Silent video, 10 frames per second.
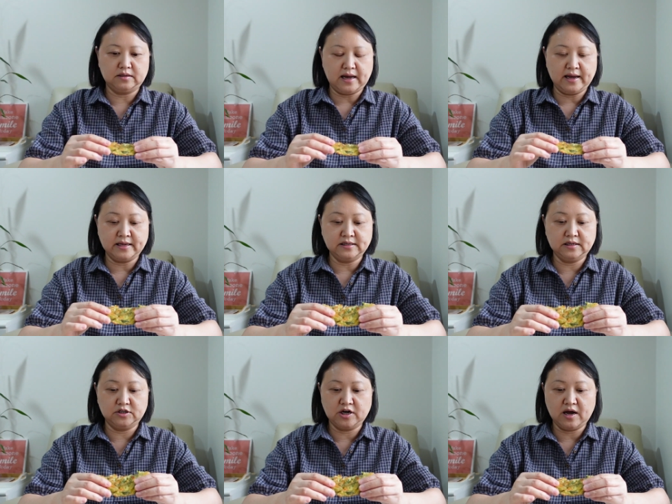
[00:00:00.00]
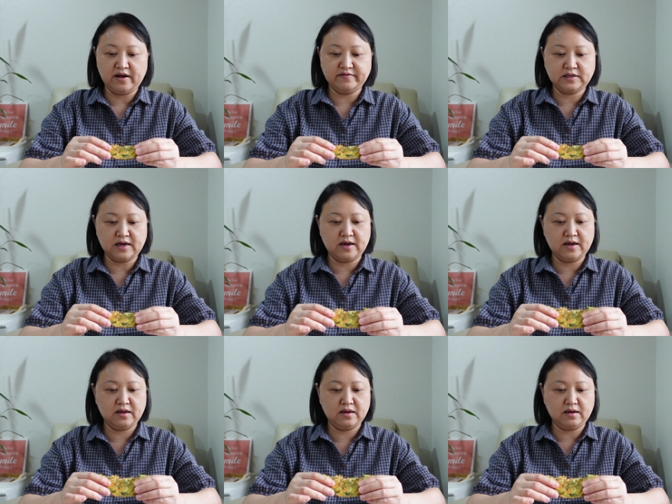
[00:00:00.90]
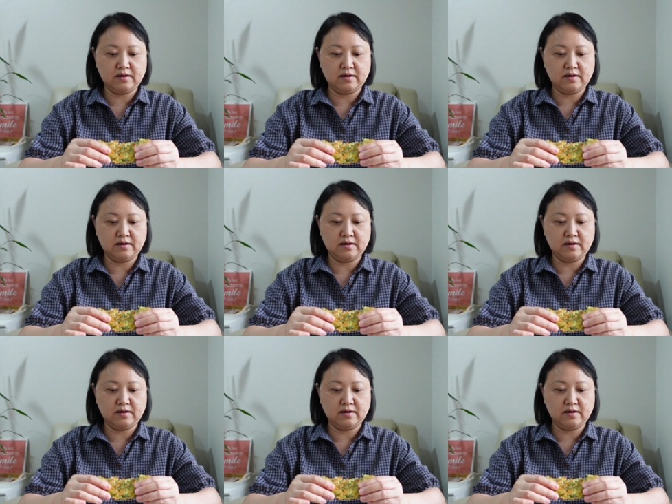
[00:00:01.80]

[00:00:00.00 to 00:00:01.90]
I can see the chives and